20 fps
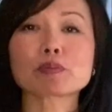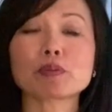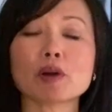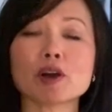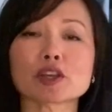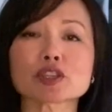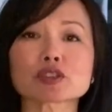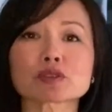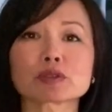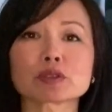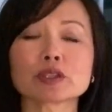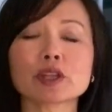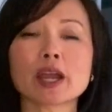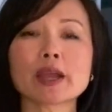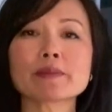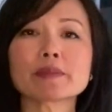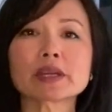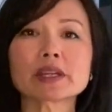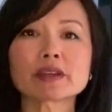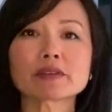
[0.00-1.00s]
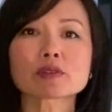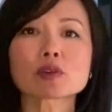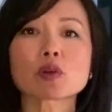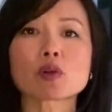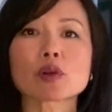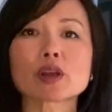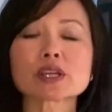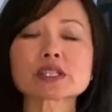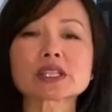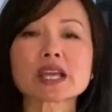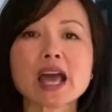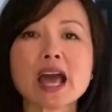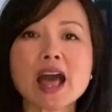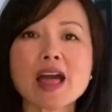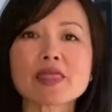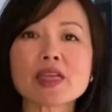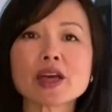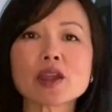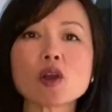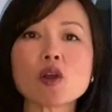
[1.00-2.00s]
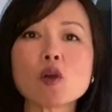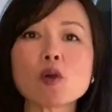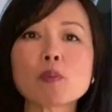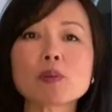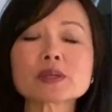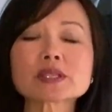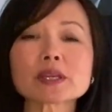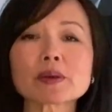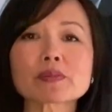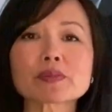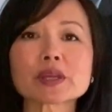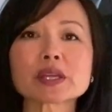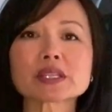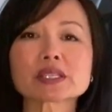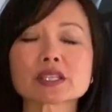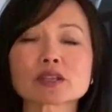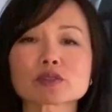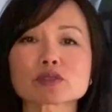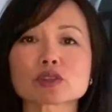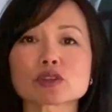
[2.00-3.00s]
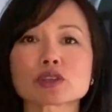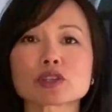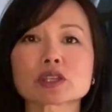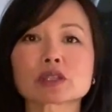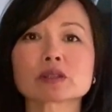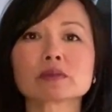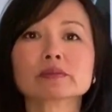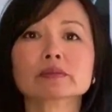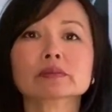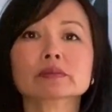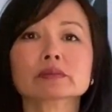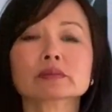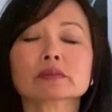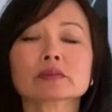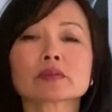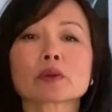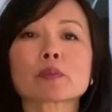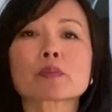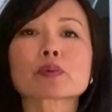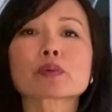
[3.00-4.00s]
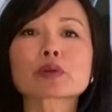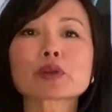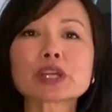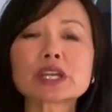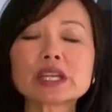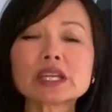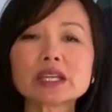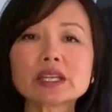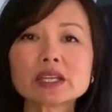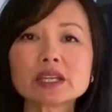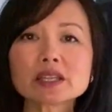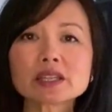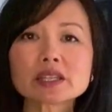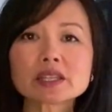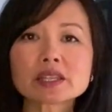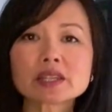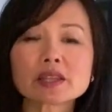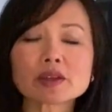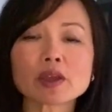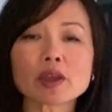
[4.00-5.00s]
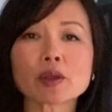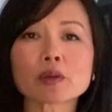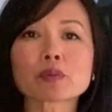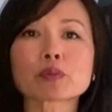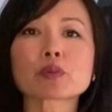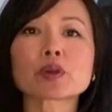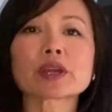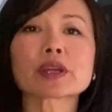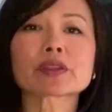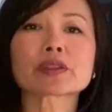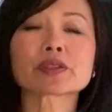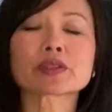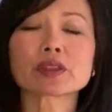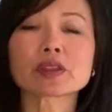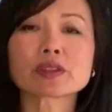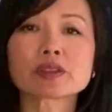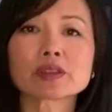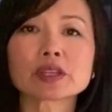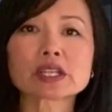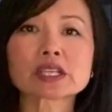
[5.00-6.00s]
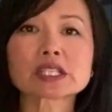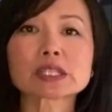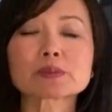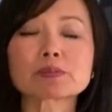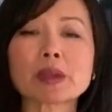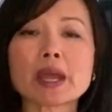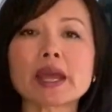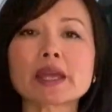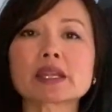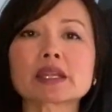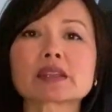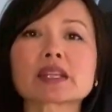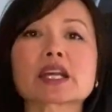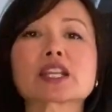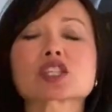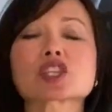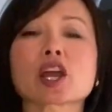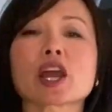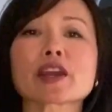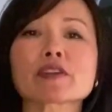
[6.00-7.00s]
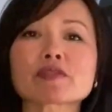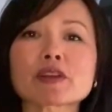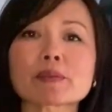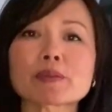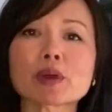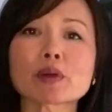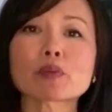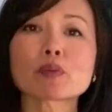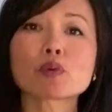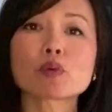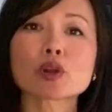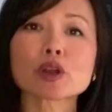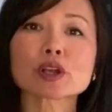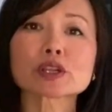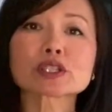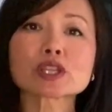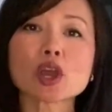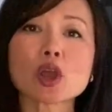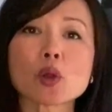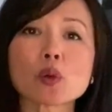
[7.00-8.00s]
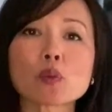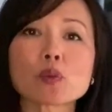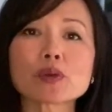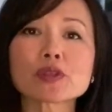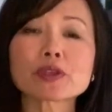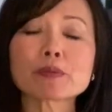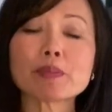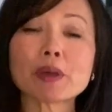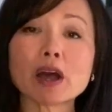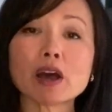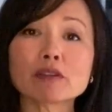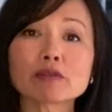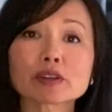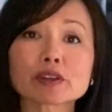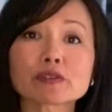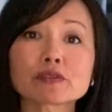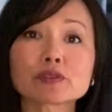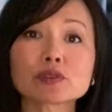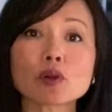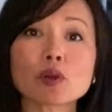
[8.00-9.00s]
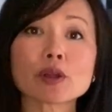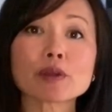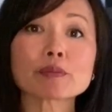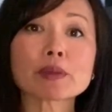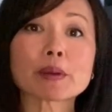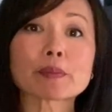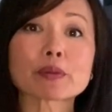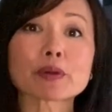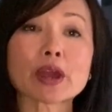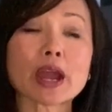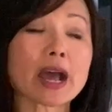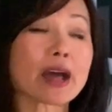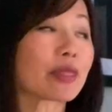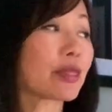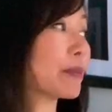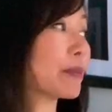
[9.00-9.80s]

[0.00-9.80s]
postural alignment, of course, that opens up things here so you can breathe with expanding that diaphragm that works with the pelvic floor member at the